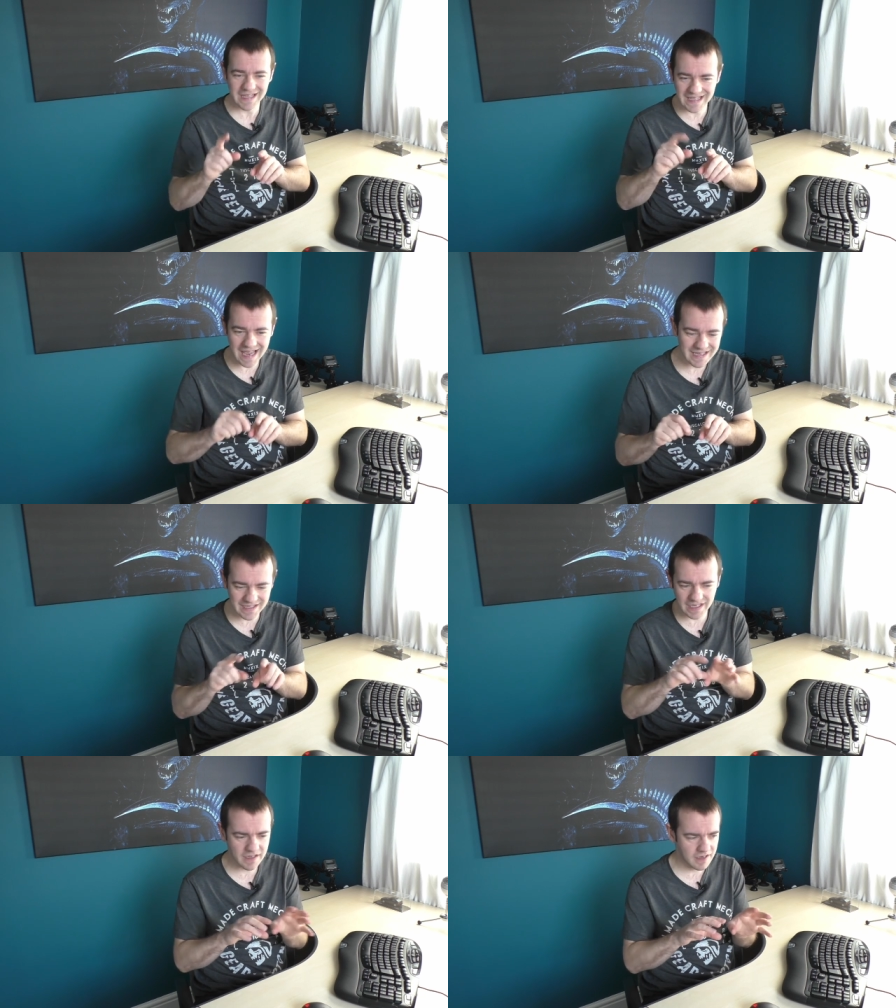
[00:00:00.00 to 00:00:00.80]

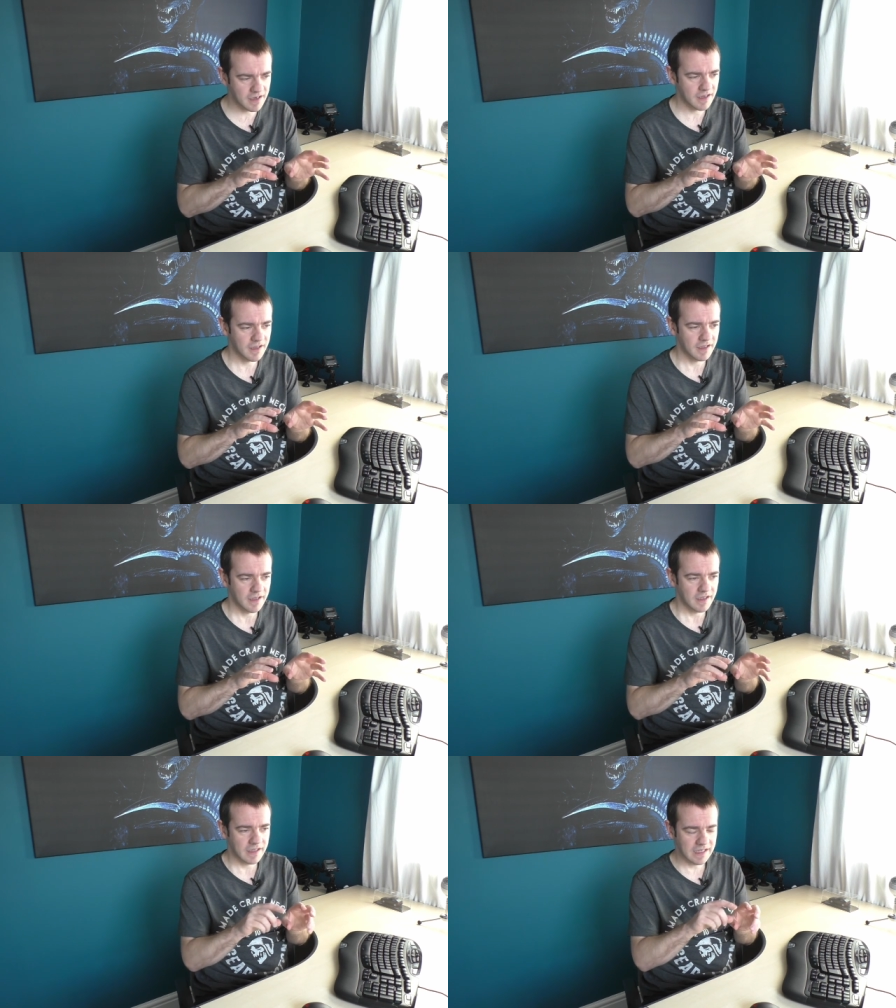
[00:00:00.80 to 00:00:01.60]
Yes, you can
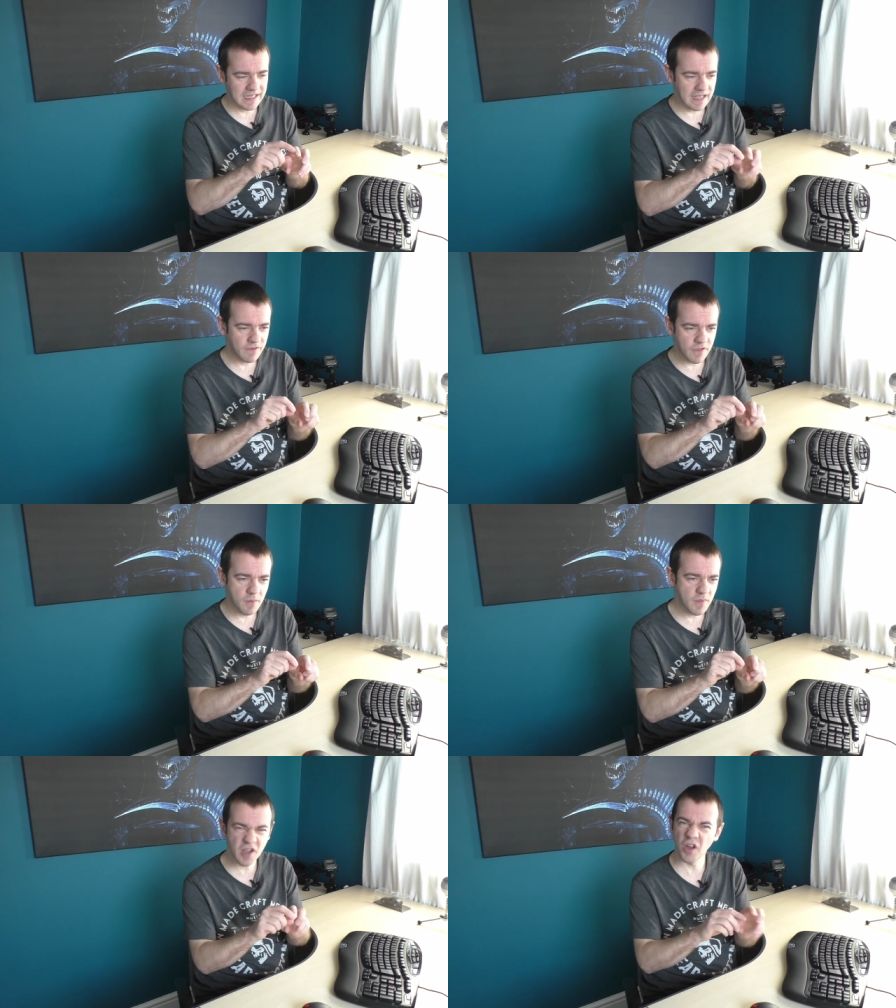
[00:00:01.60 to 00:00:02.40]
give
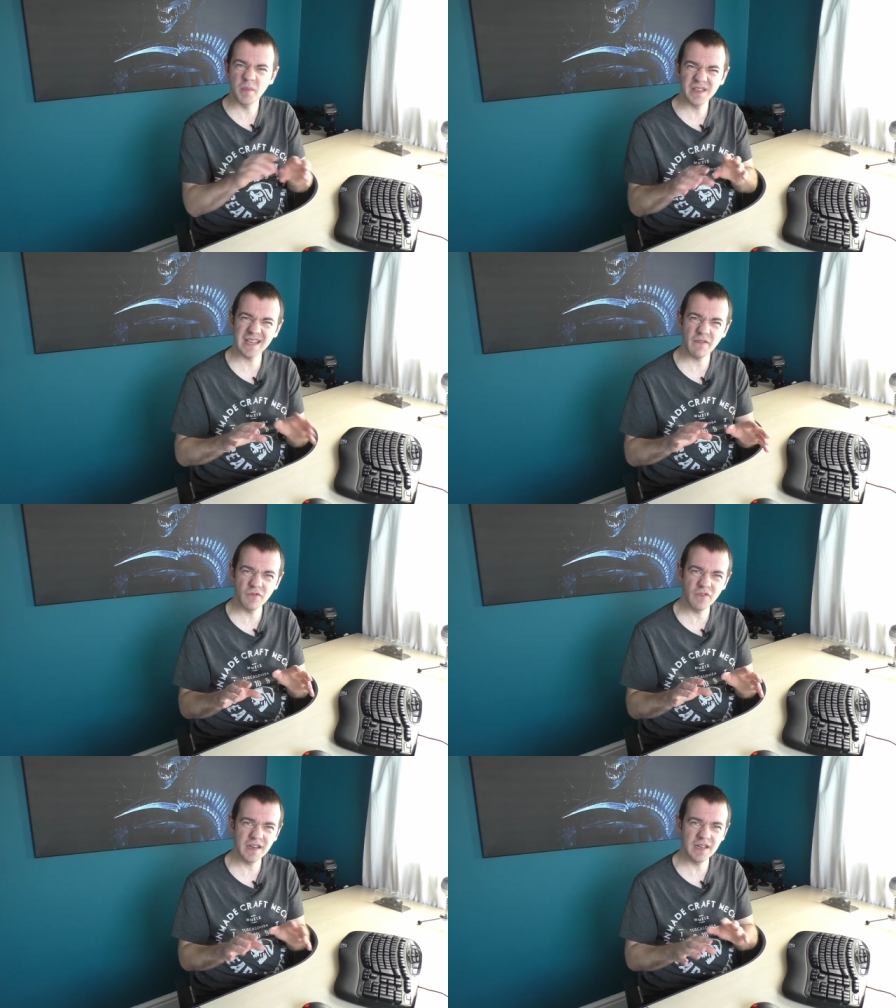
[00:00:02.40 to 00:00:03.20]
them economy
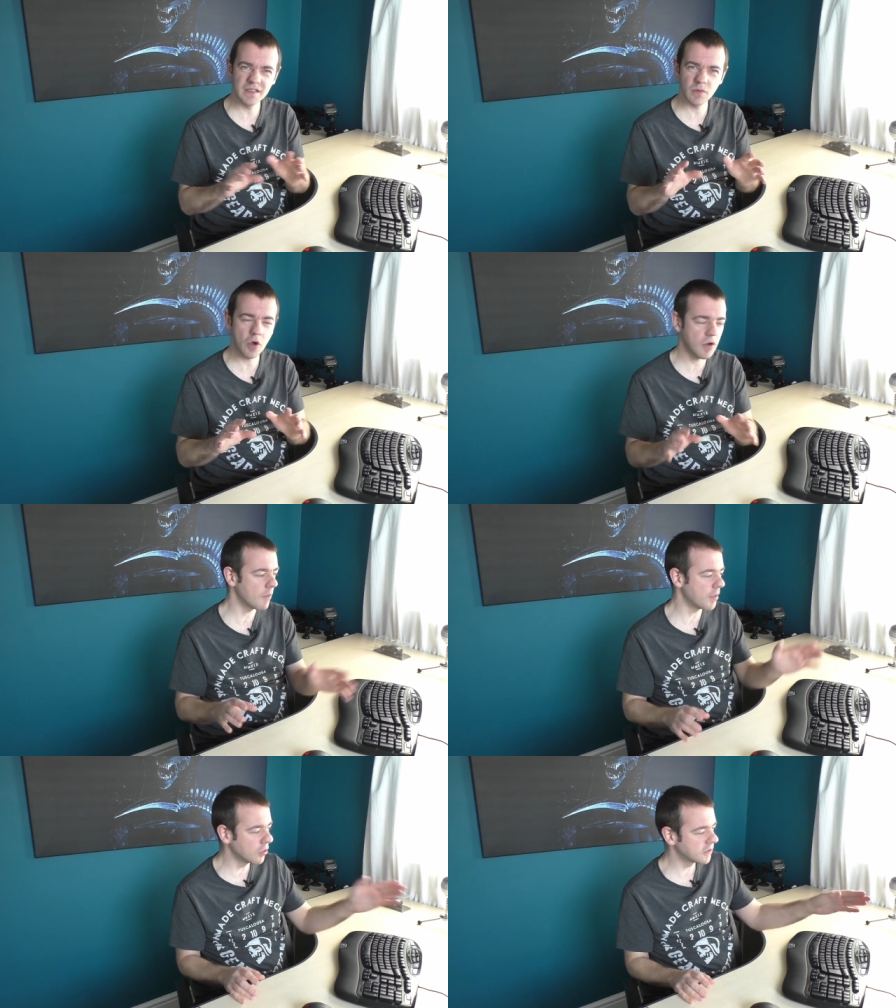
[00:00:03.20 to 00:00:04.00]
7 readings and
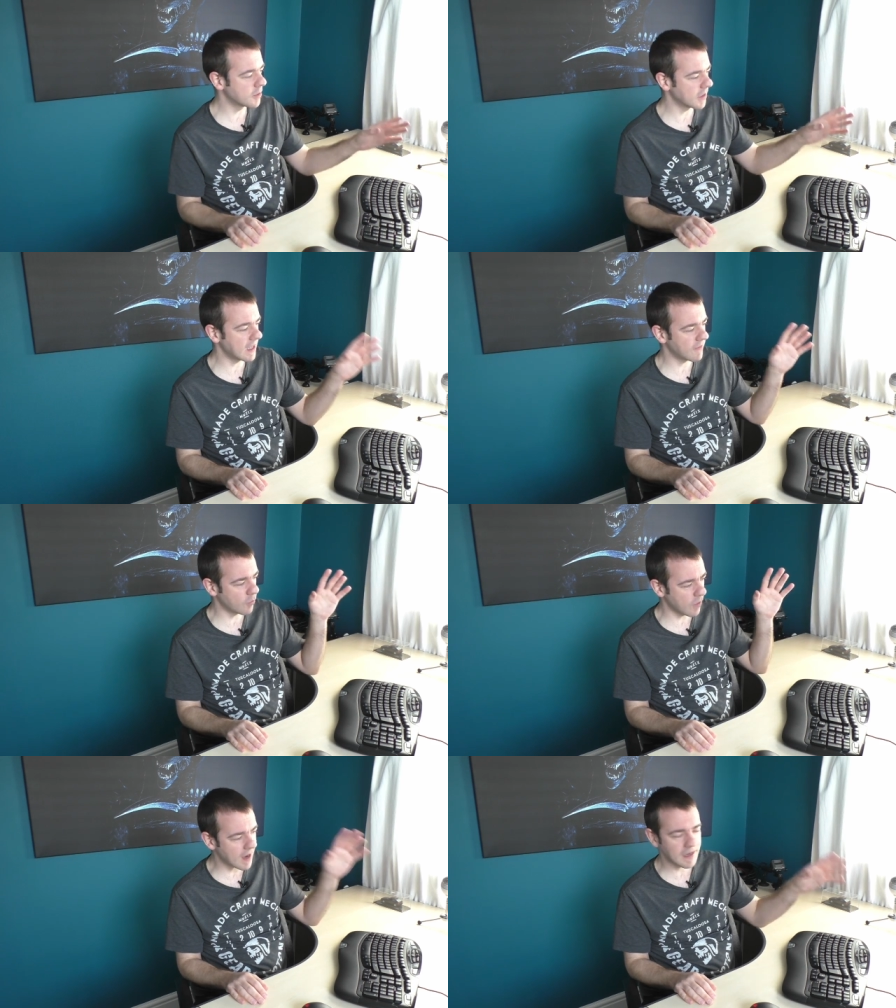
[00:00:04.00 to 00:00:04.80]
whatnot, but ultimately,
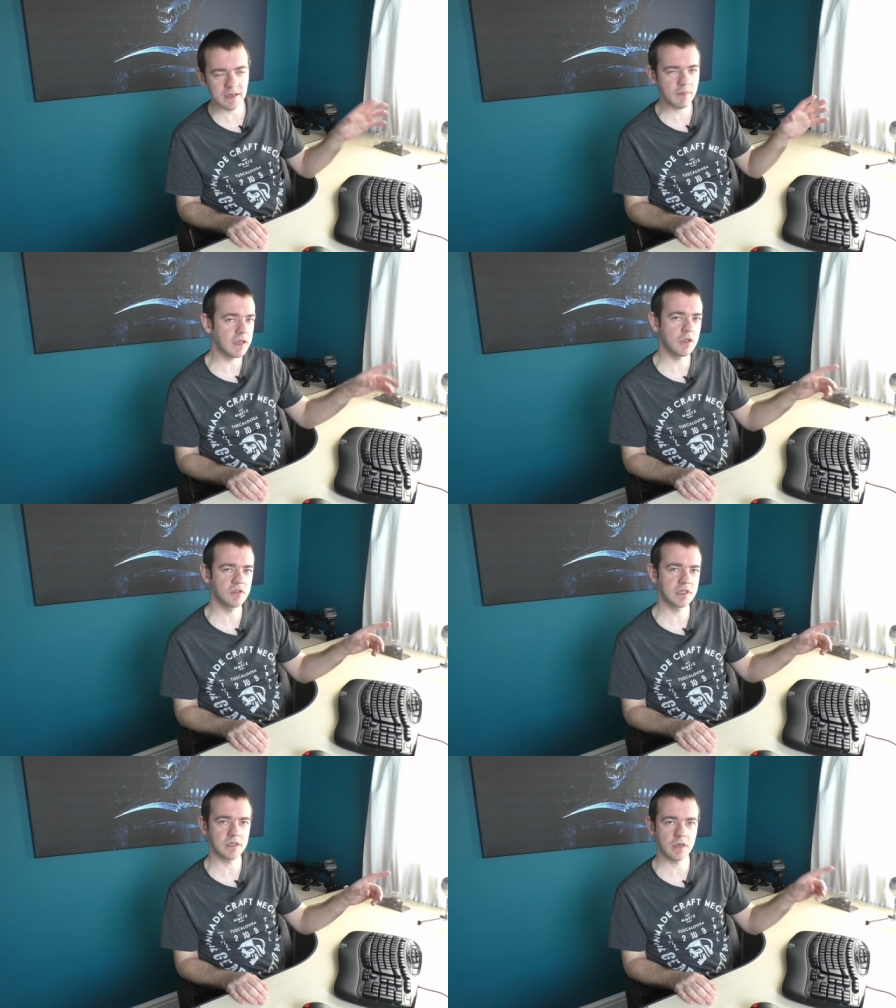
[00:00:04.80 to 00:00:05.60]
when I did my
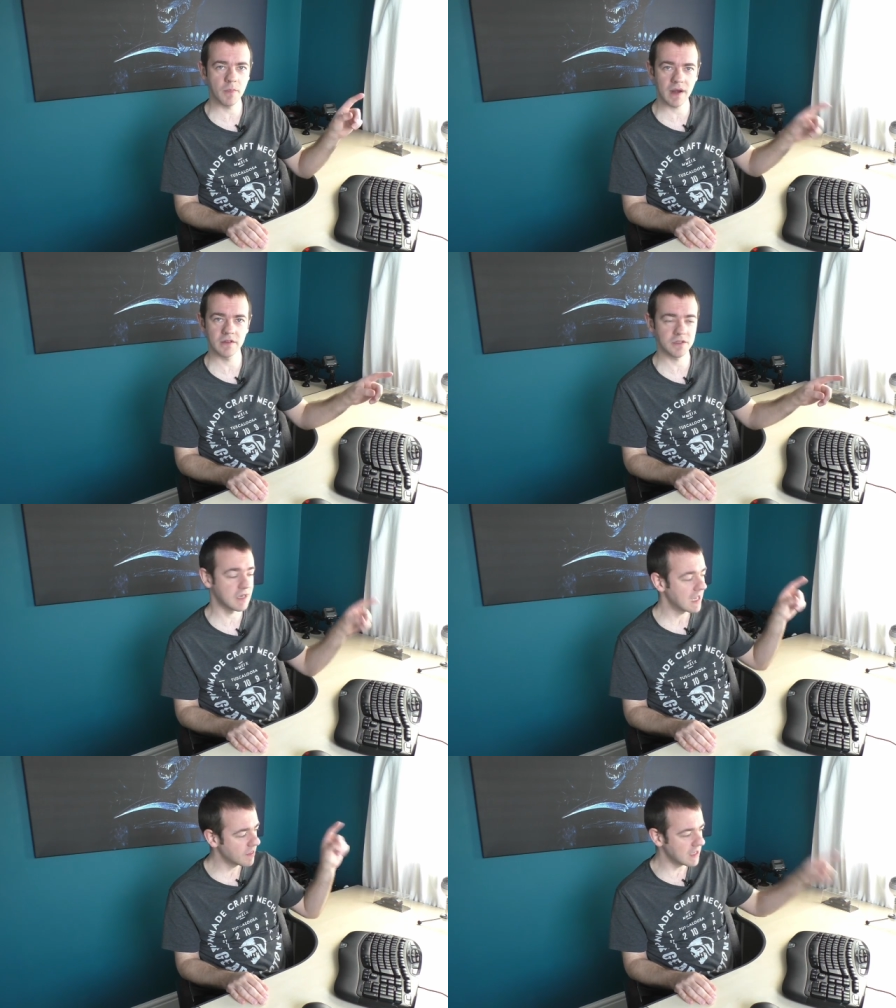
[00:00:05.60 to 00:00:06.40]
usage
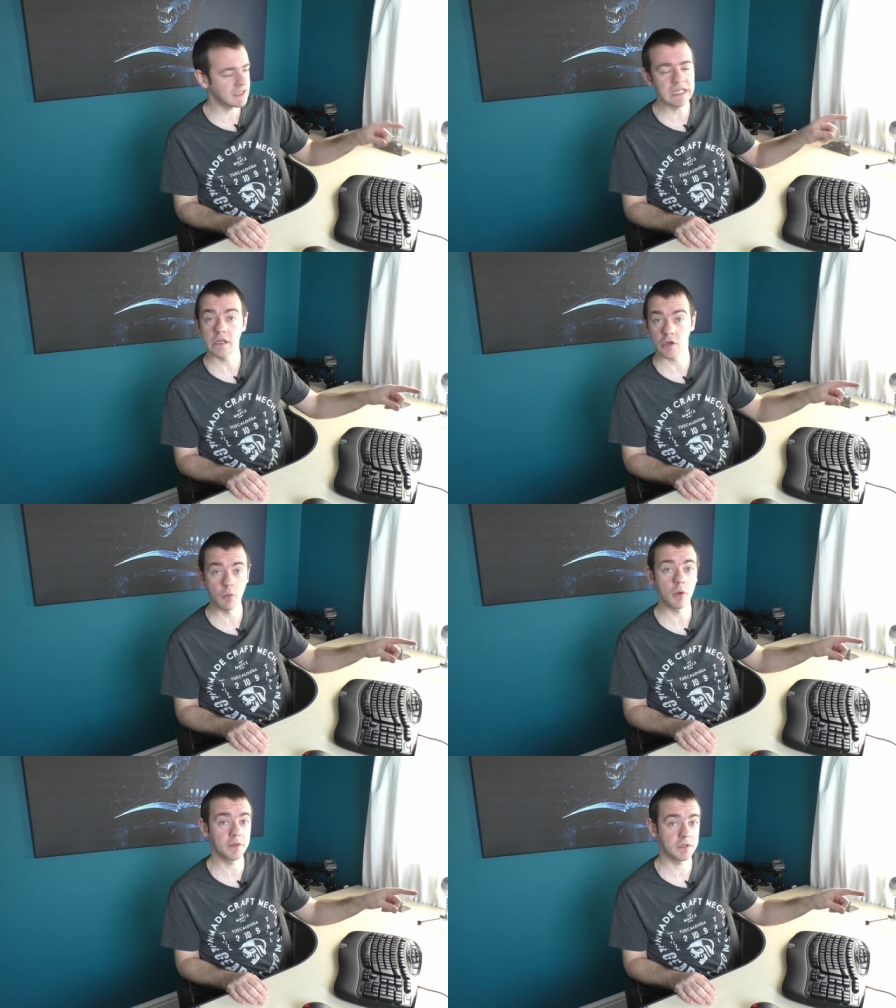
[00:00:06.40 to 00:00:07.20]
comparison, this didn't
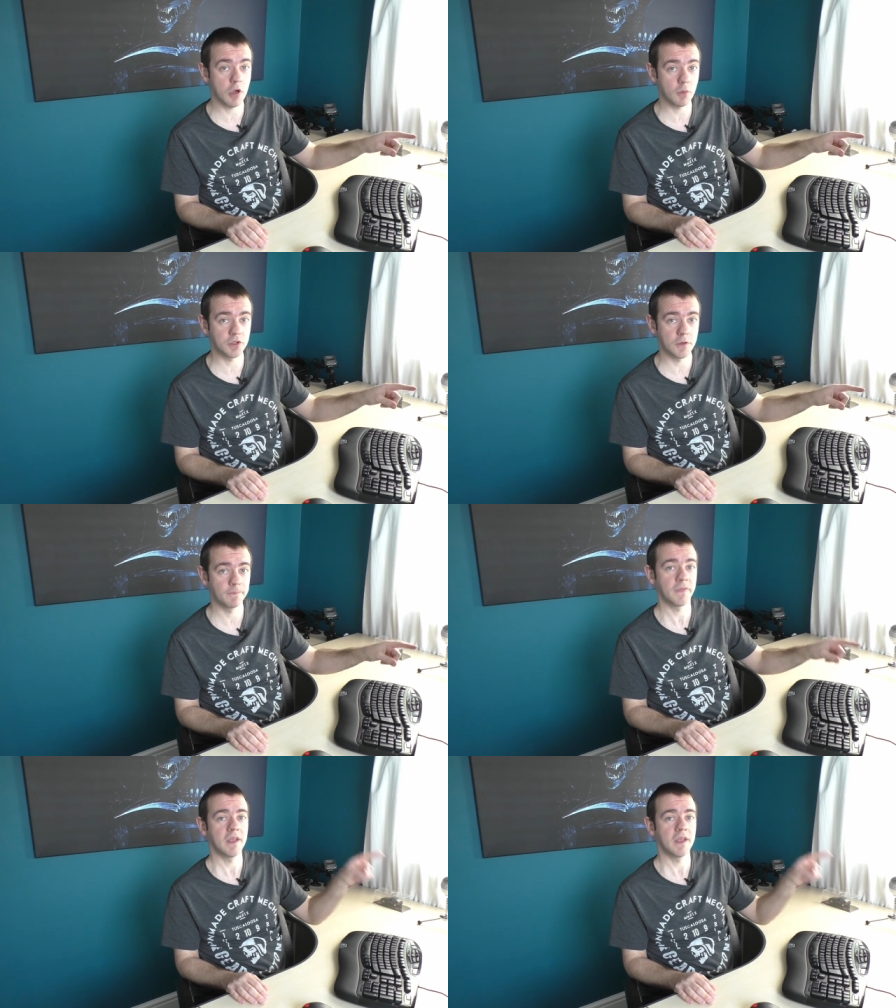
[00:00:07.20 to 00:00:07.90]
come up as an option.